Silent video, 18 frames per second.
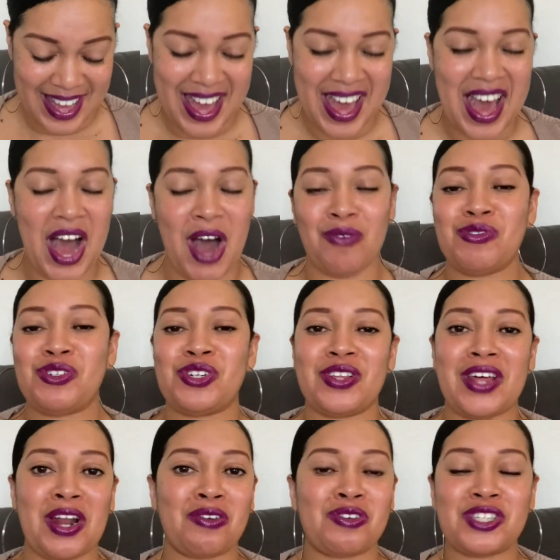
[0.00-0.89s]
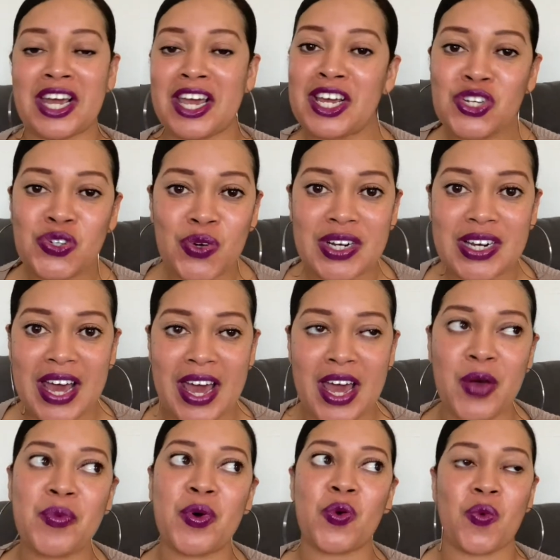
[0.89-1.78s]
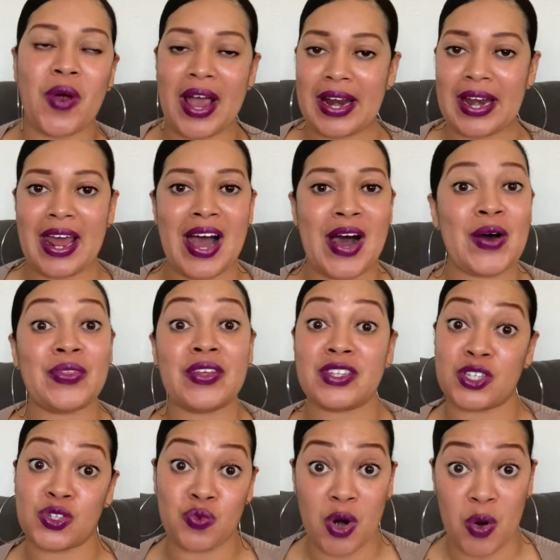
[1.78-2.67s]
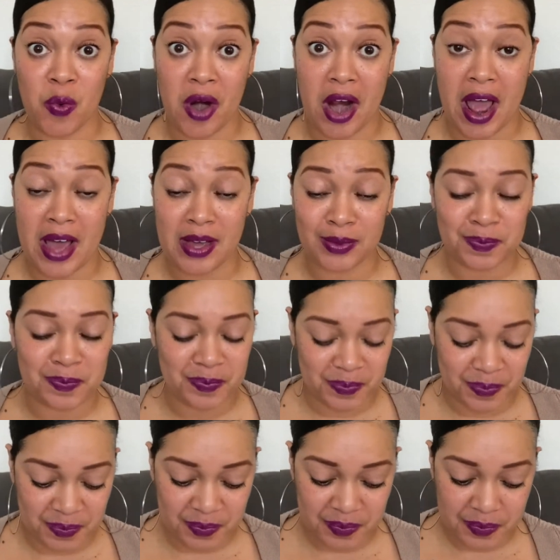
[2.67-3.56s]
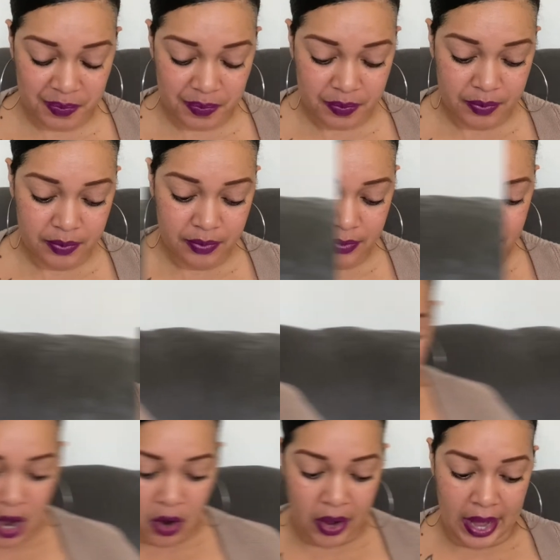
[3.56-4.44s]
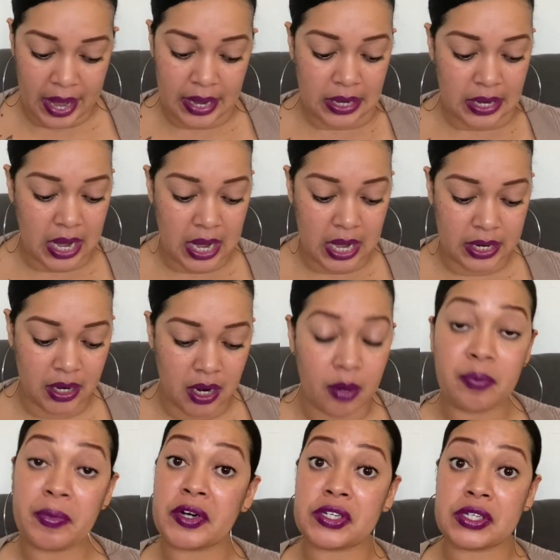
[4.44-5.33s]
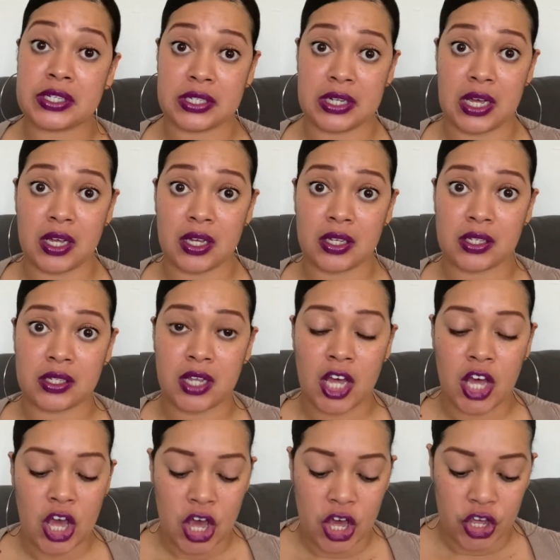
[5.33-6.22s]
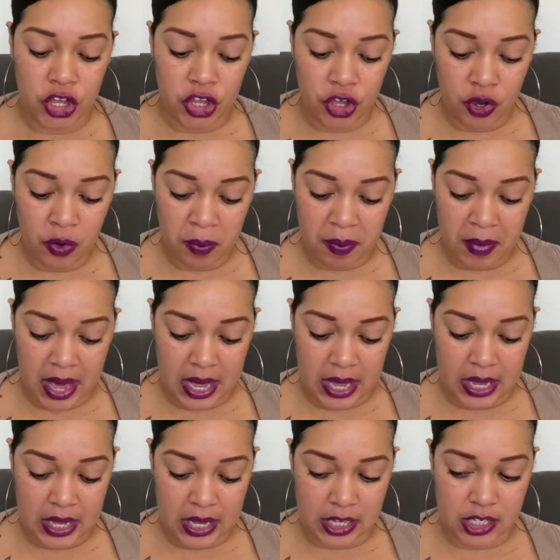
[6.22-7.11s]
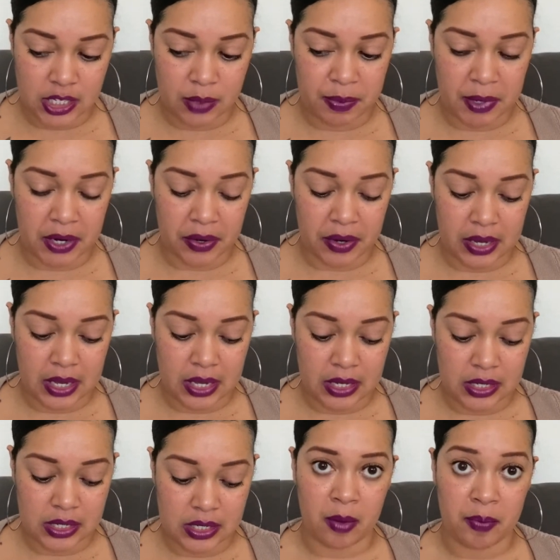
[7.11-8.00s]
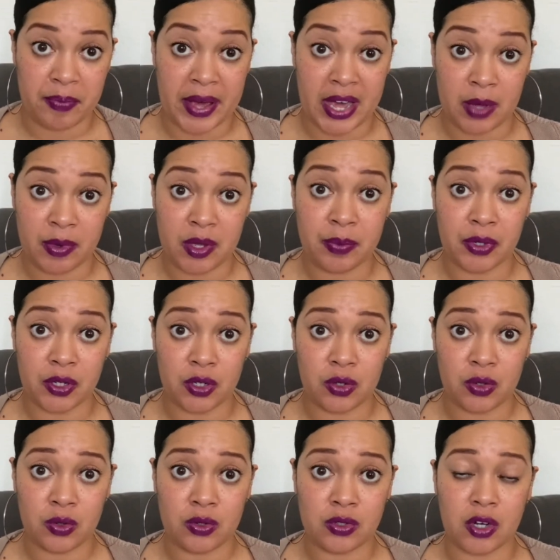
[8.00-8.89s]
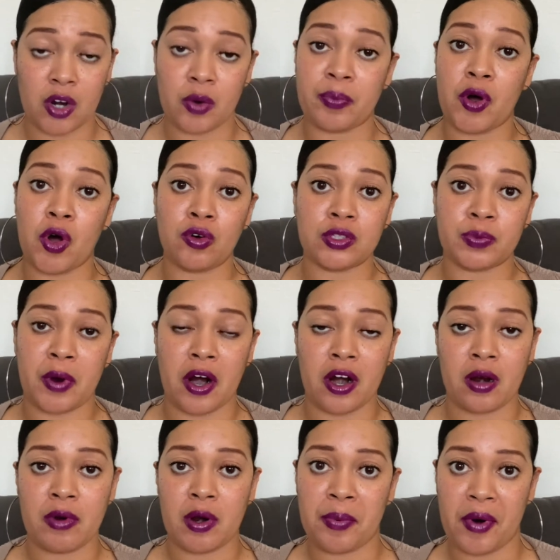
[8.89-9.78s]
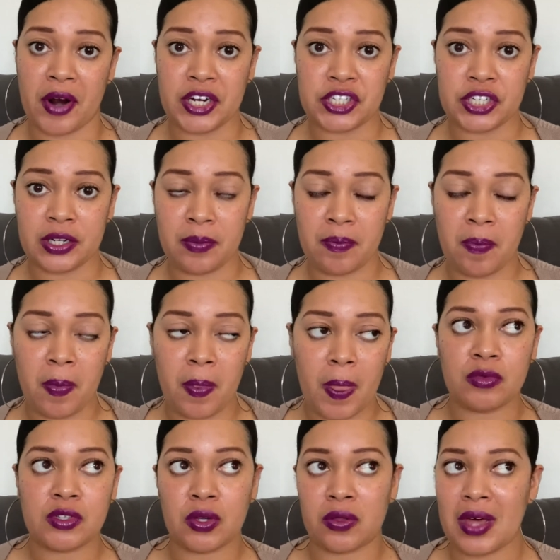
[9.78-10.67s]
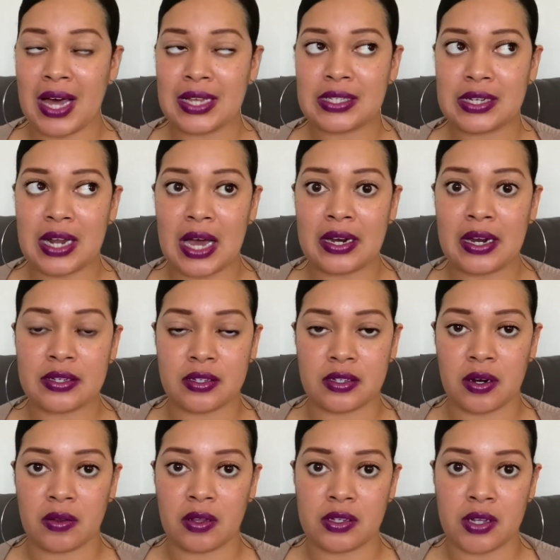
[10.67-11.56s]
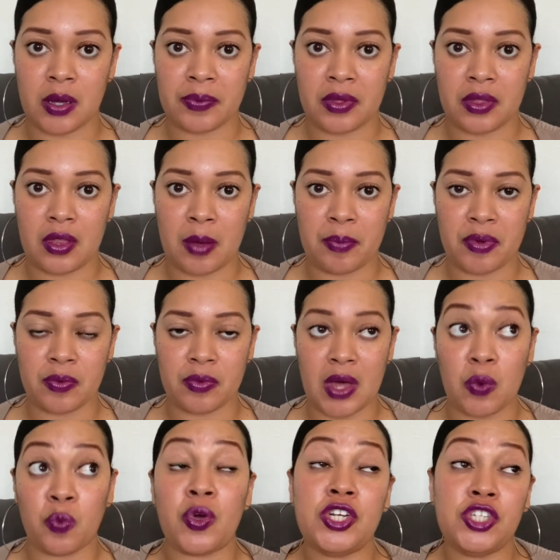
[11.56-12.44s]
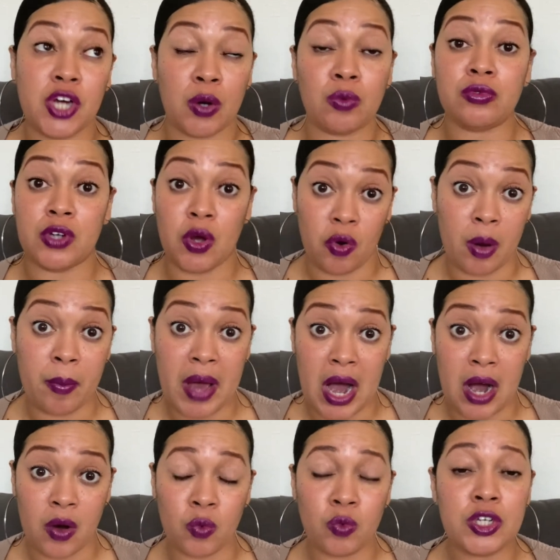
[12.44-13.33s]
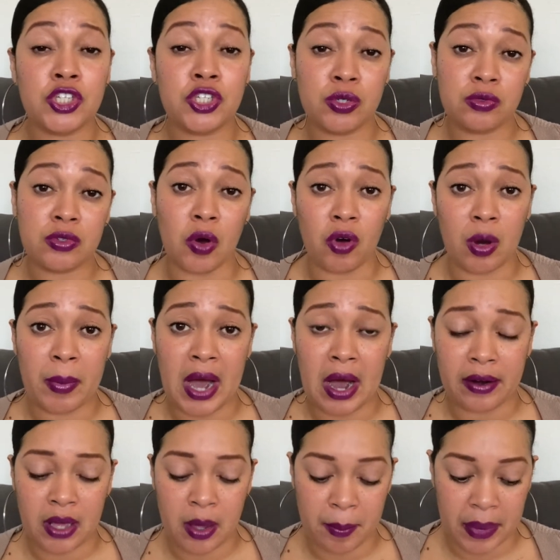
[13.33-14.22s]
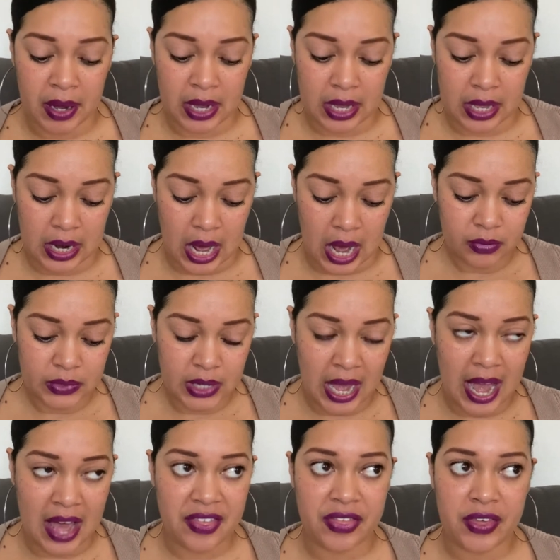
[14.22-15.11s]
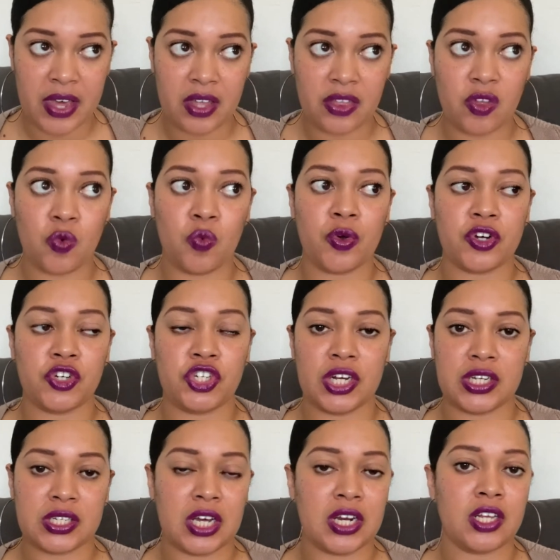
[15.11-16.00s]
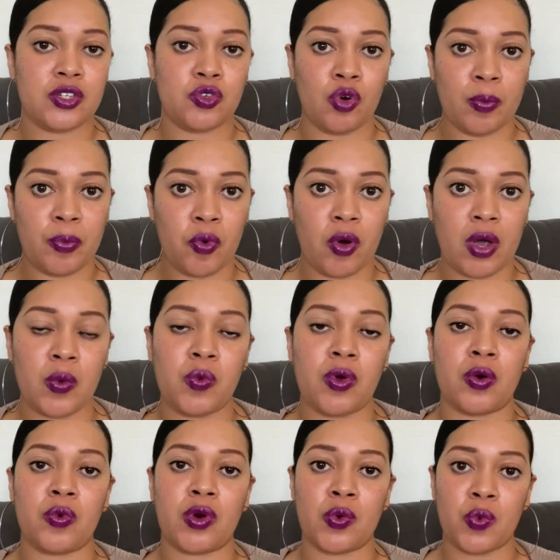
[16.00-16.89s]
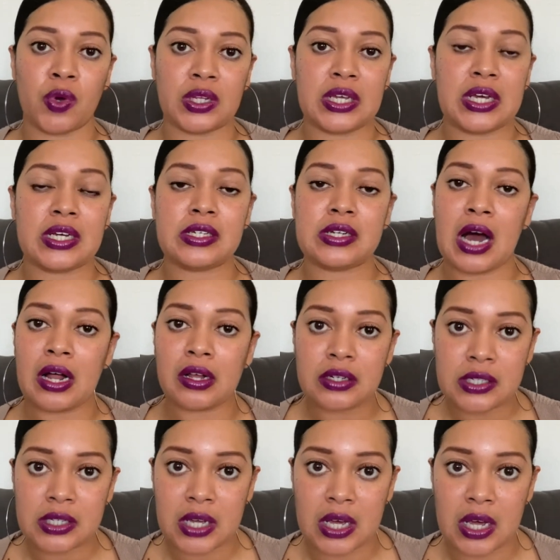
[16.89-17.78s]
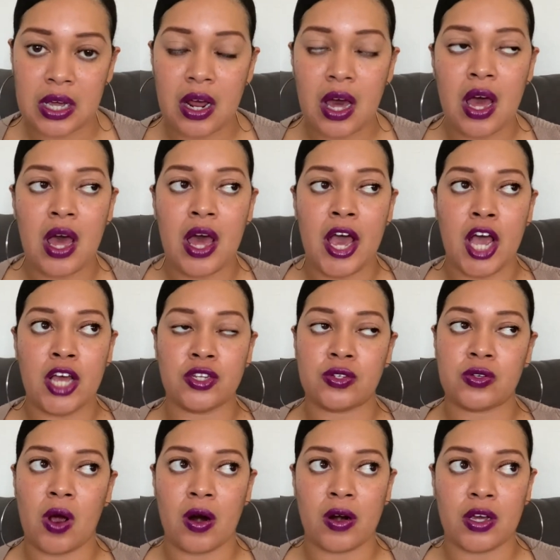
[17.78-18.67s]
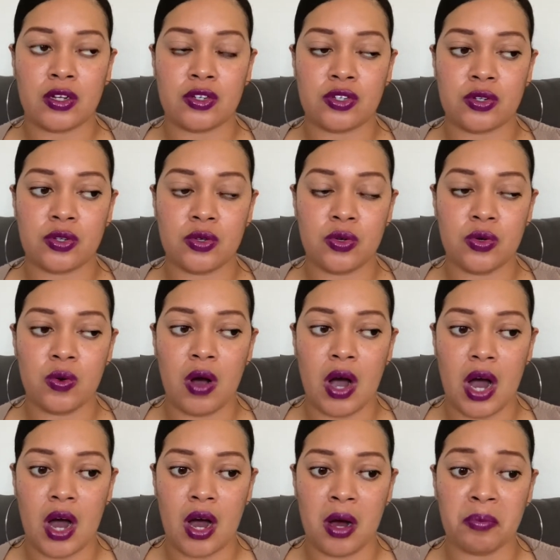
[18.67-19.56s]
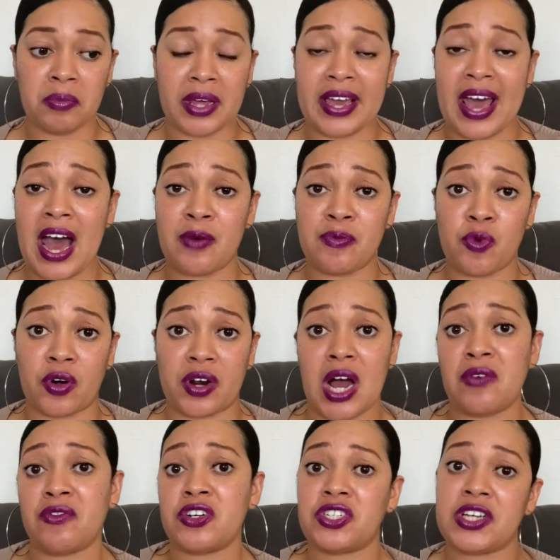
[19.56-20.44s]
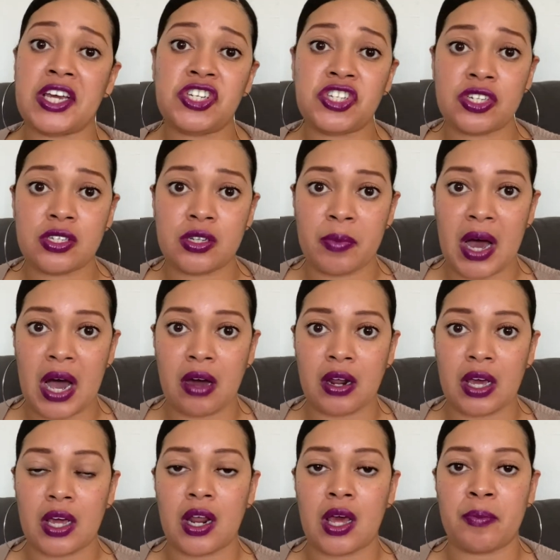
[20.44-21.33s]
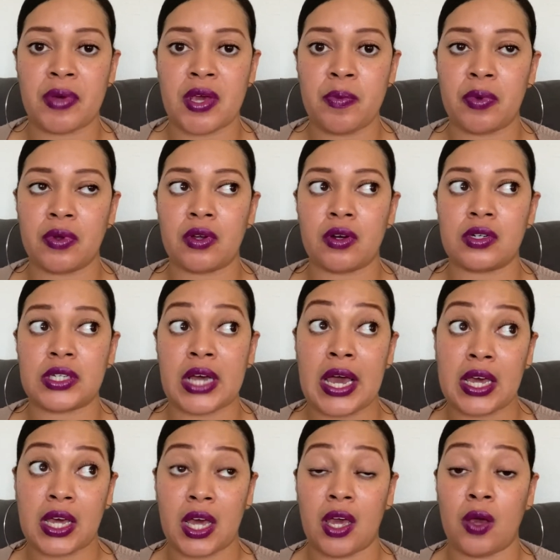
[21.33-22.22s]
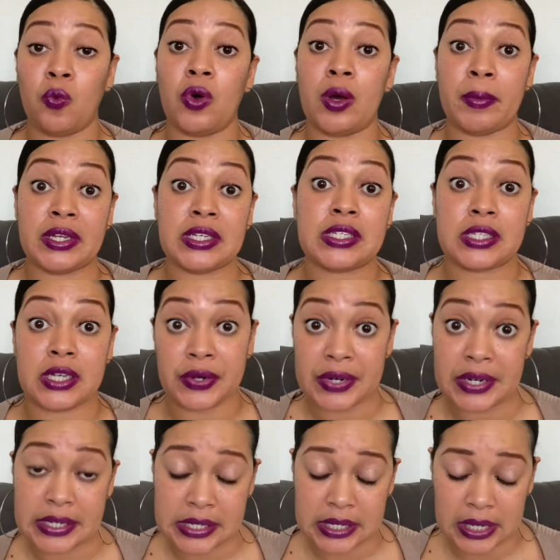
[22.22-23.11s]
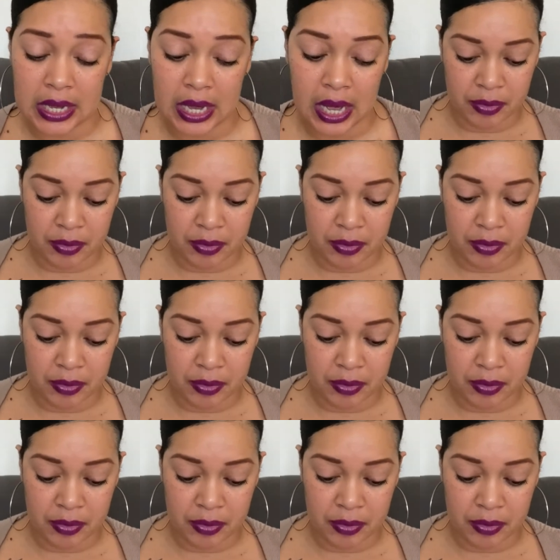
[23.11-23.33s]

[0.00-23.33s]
I'm sure that'll change one day, but right now, this is where we're at. Okay, number 6. You may experience baby blues or postpartum depression. So that's not necessarily something that we don't know about. We do know about it, but I think that we're just getting to a point where we're really acknowledging it and starting to like have more conversations about it, and people are taking women seriously.